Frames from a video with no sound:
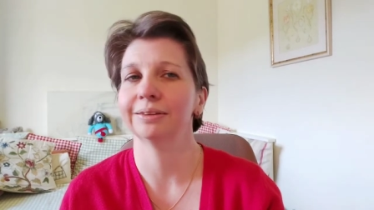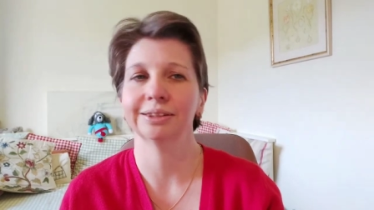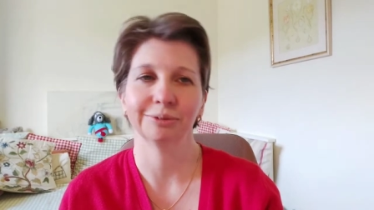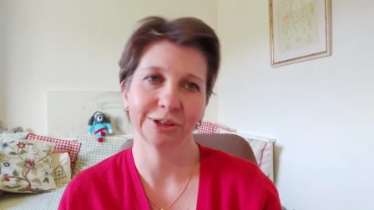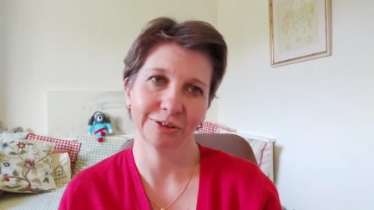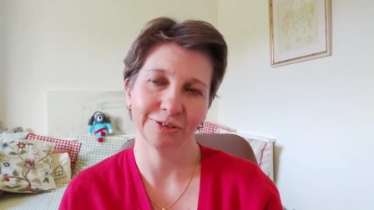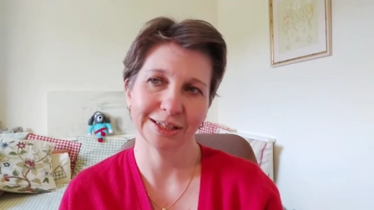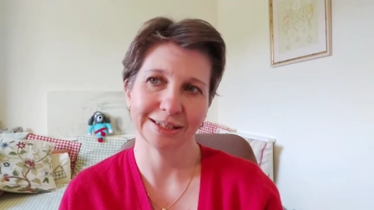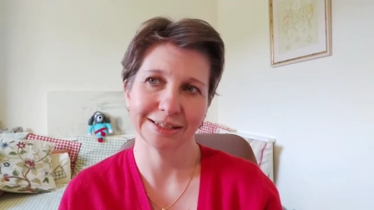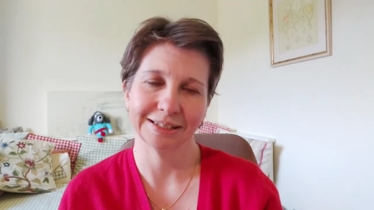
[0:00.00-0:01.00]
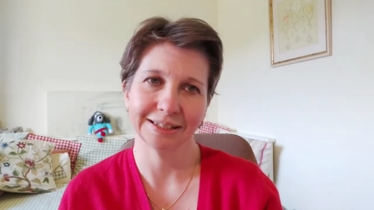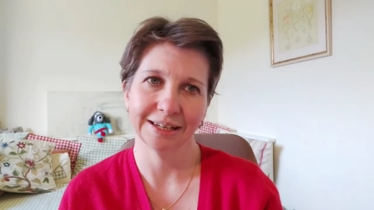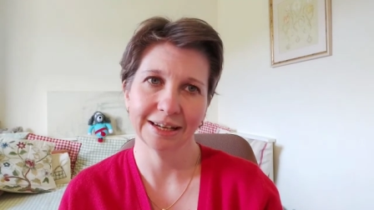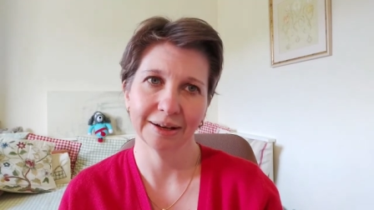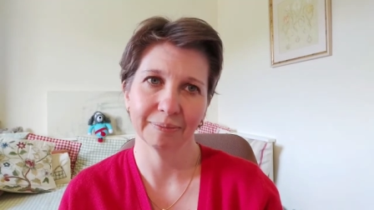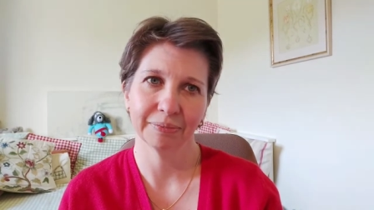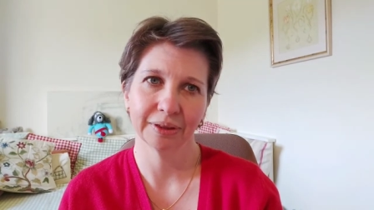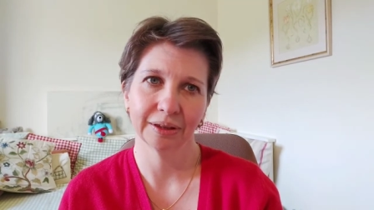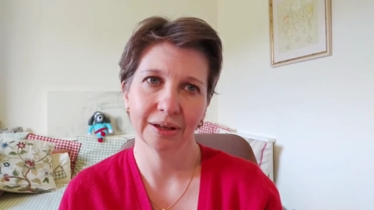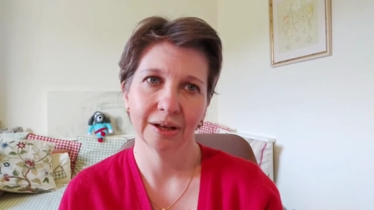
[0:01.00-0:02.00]
It's always so fantastic to hear.
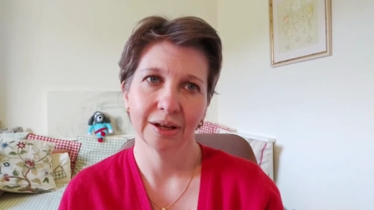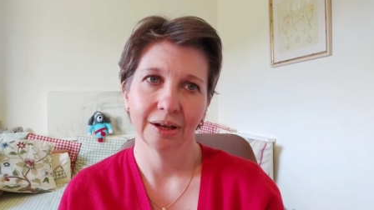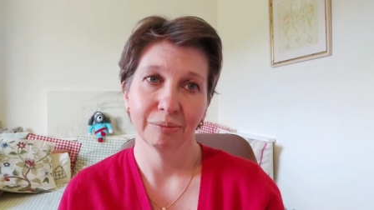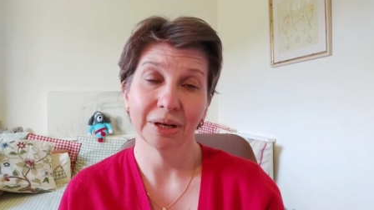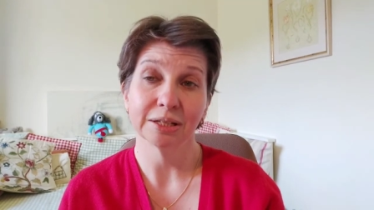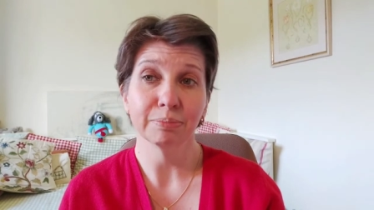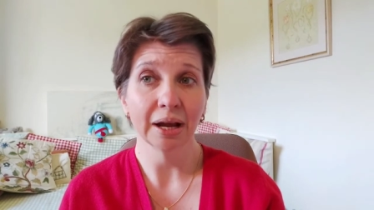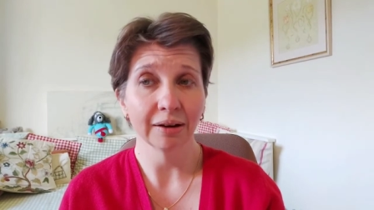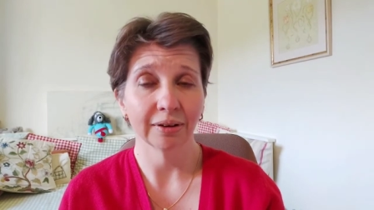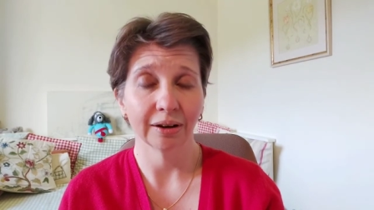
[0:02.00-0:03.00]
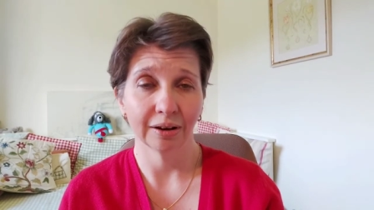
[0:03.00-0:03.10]
But as a parent,